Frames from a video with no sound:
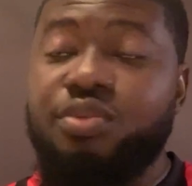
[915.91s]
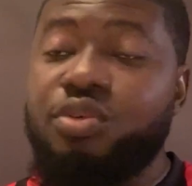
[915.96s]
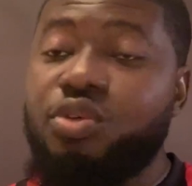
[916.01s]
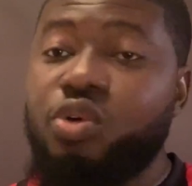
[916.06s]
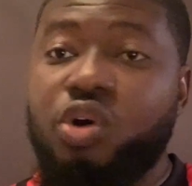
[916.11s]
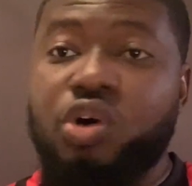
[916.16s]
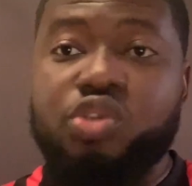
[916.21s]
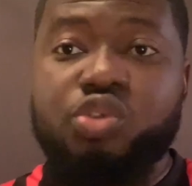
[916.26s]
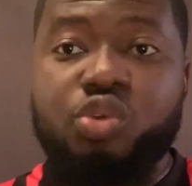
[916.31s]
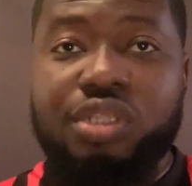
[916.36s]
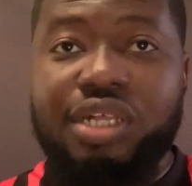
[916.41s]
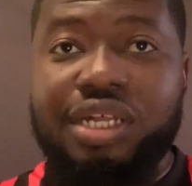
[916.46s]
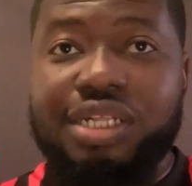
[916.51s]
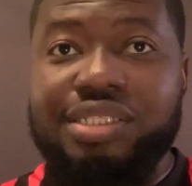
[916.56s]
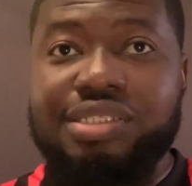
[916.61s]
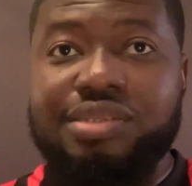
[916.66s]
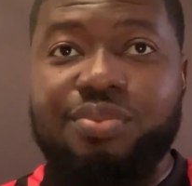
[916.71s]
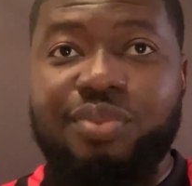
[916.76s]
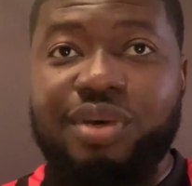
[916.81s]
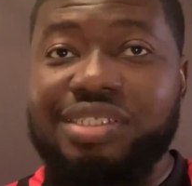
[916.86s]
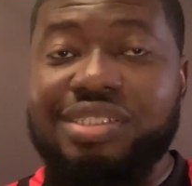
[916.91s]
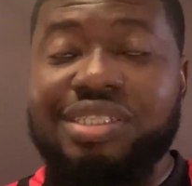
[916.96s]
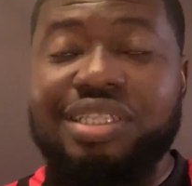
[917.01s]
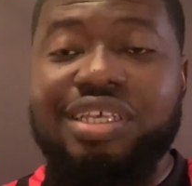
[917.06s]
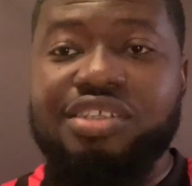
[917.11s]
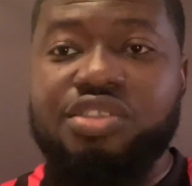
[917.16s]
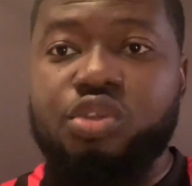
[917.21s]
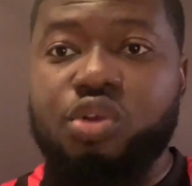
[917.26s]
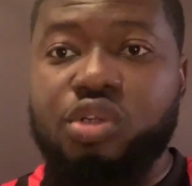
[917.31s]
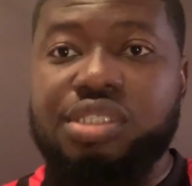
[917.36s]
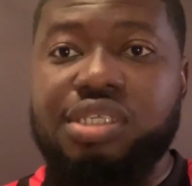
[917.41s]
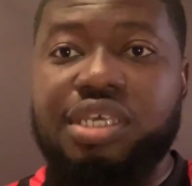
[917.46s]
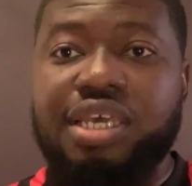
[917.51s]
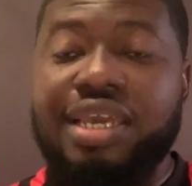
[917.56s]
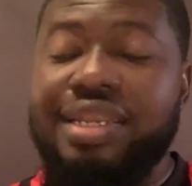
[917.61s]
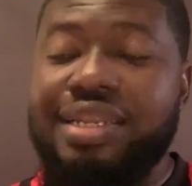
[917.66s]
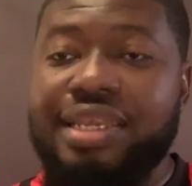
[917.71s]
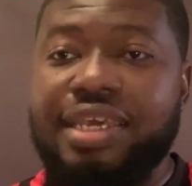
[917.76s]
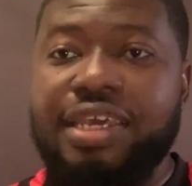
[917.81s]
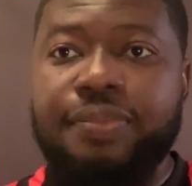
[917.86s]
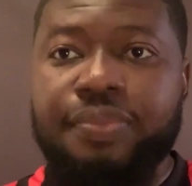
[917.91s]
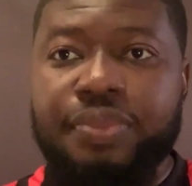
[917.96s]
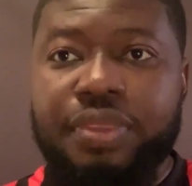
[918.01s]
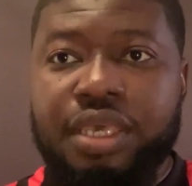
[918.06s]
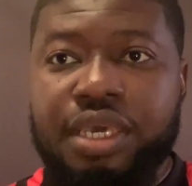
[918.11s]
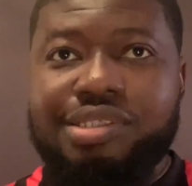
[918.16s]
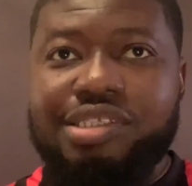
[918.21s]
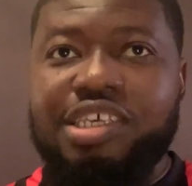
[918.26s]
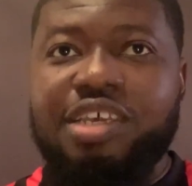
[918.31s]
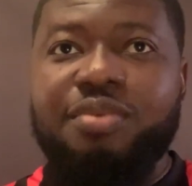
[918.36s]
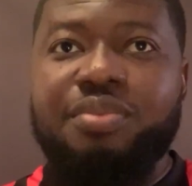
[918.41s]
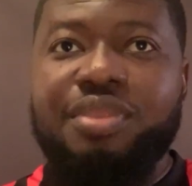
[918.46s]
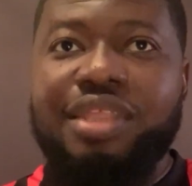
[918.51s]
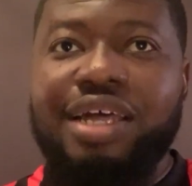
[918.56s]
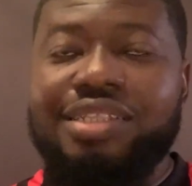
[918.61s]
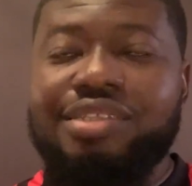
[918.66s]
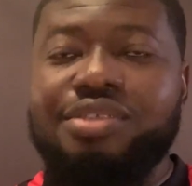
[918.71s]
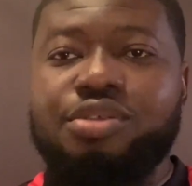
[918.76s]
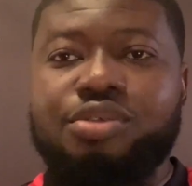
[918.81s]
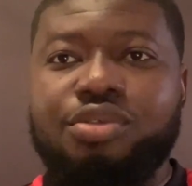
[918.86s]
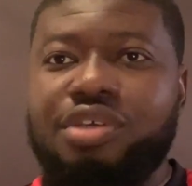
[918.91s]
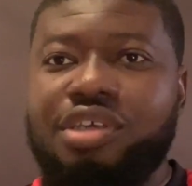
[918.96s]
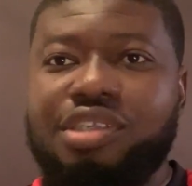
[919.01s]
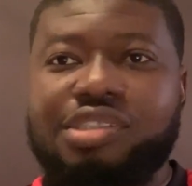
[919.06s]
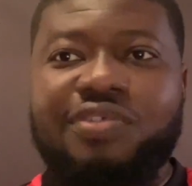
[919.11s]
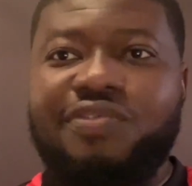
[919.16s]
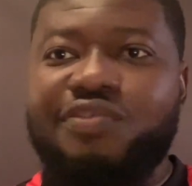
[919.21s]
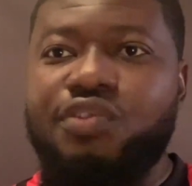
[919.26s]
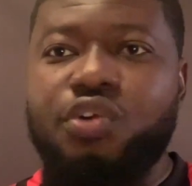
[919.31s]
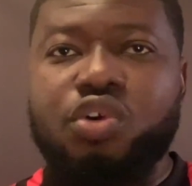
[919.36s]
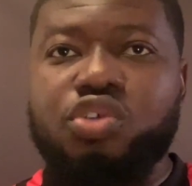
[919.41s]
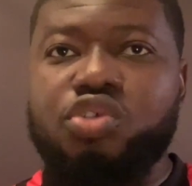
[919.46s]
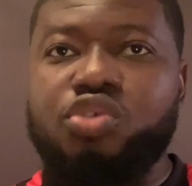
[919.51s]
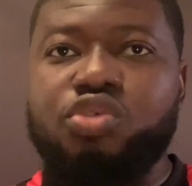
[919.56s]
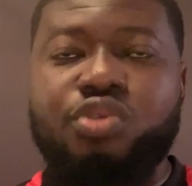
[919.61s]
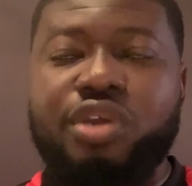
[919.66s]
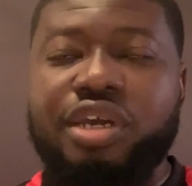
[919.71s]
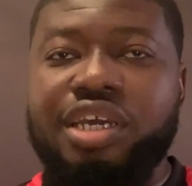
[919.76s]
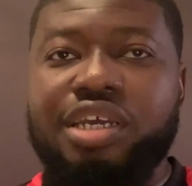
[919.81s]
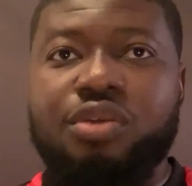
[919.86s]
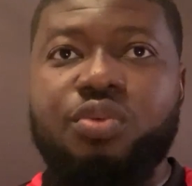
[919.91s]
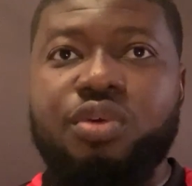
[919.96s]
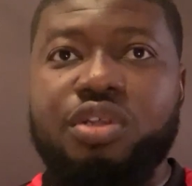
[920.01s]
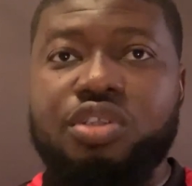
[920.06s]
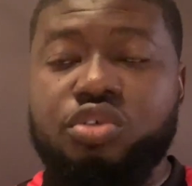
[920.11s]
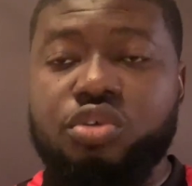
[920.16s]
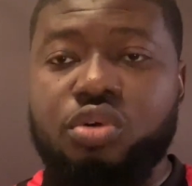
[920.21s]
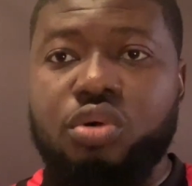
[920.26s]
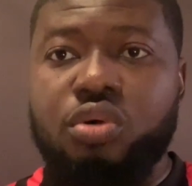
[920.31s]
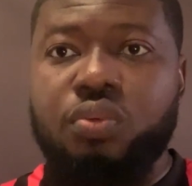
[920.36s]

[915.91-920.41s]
And we all know that Manchester is not any team that is a force to reckon with.